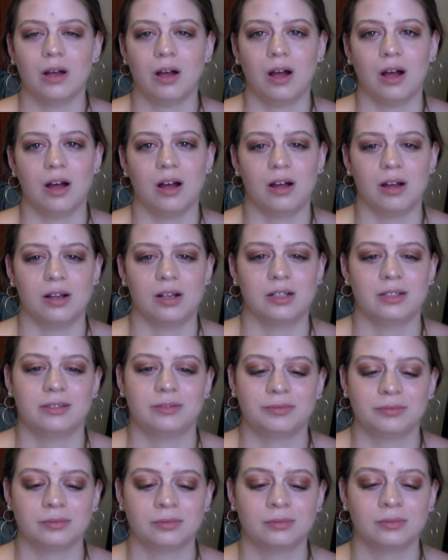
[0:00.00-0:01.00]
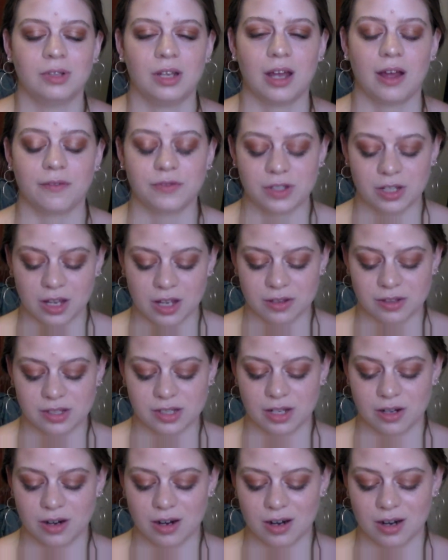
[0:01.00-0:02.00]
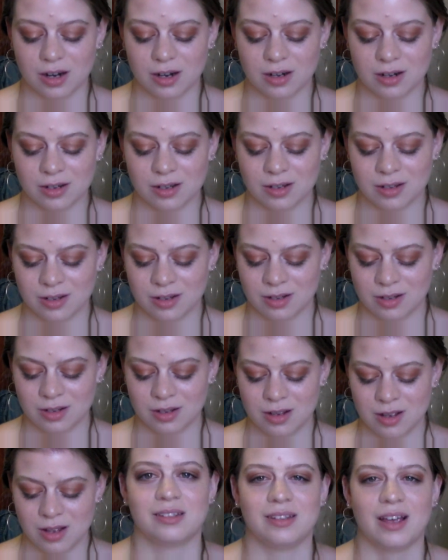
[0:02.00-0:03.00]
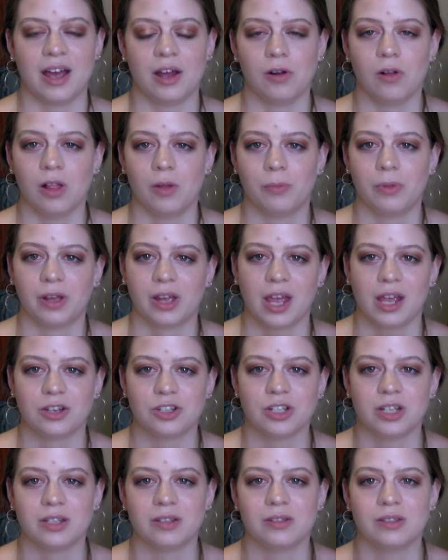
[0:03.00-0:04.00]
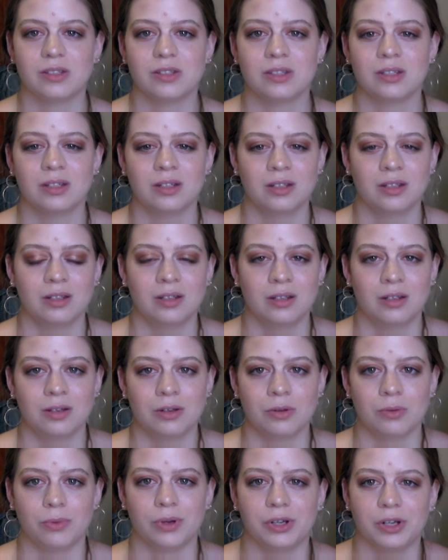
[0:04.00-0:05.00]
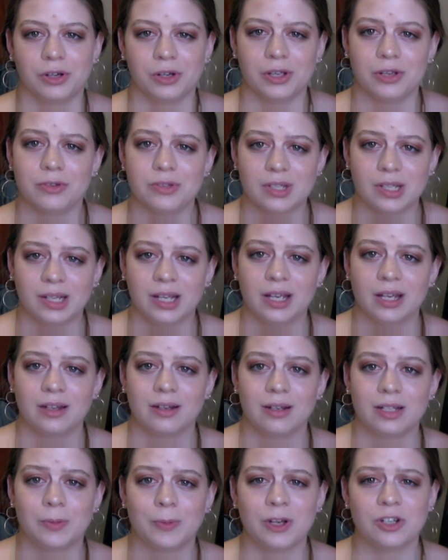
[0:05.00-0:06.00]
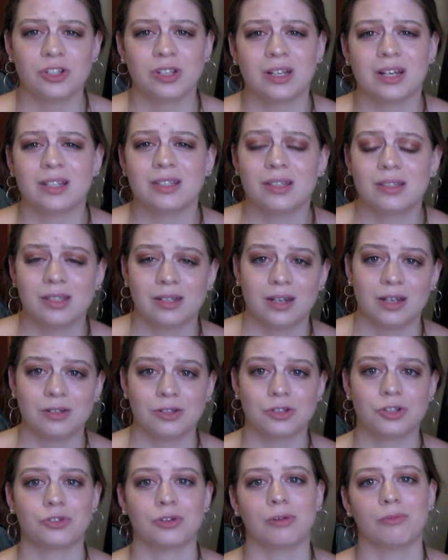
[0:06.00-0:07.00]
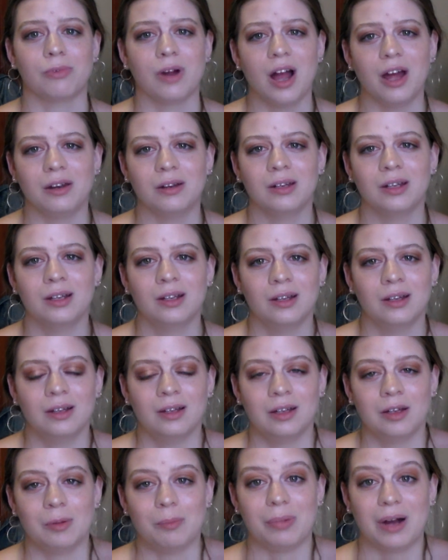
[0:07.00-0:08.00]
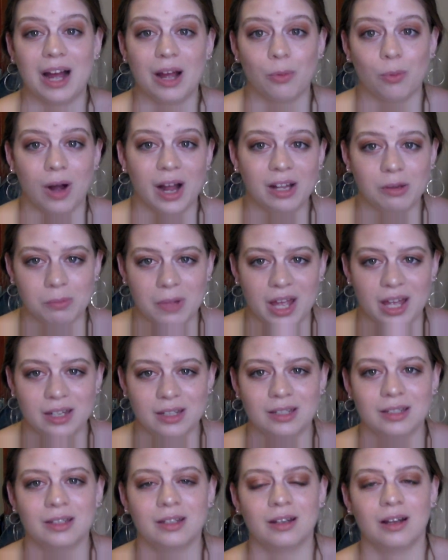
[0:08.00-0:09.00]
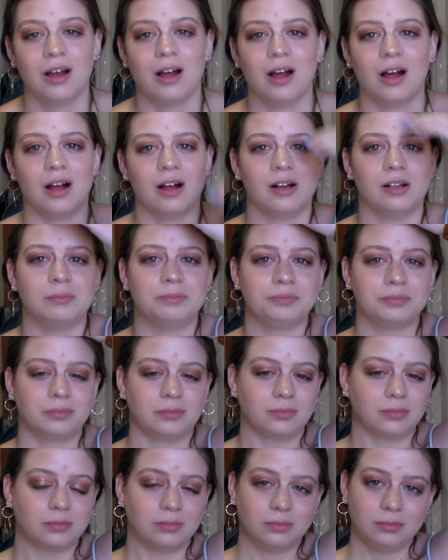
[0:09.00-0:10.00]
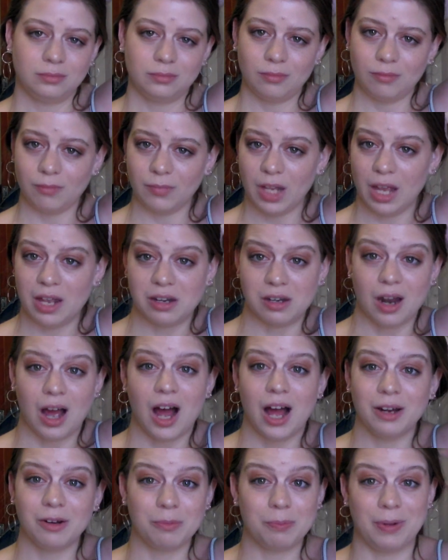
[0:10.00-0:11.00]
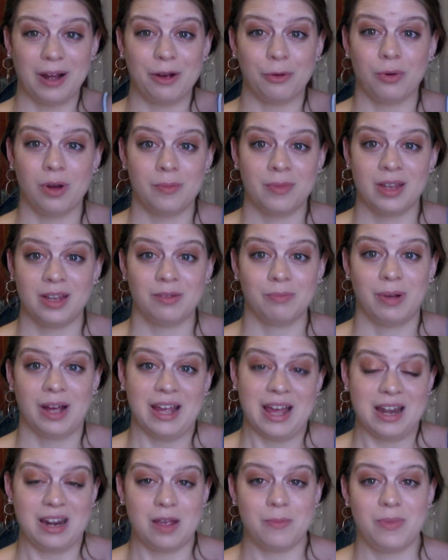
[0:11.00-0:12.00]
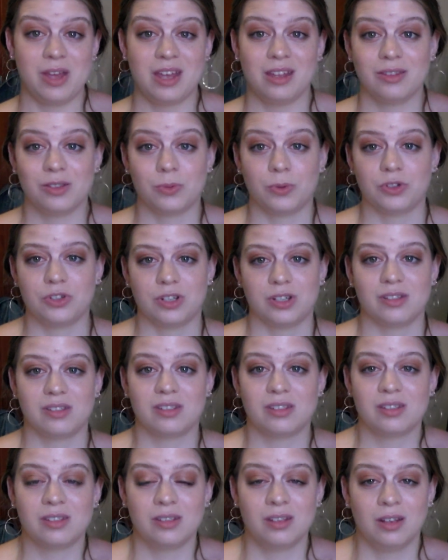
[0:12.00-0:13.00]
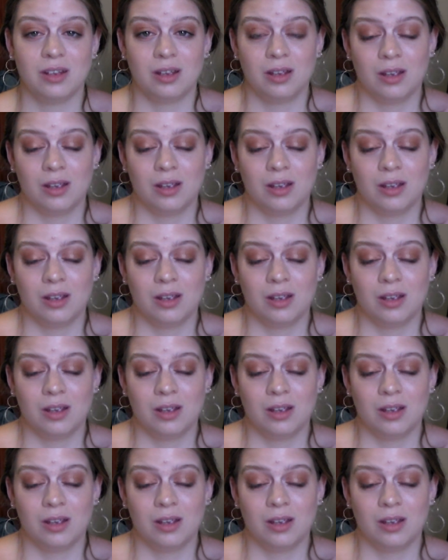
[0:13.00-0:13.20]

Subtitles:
You have to consider societal implications when you're using it, especially because it's an industry run by white men and not by women by any means, which is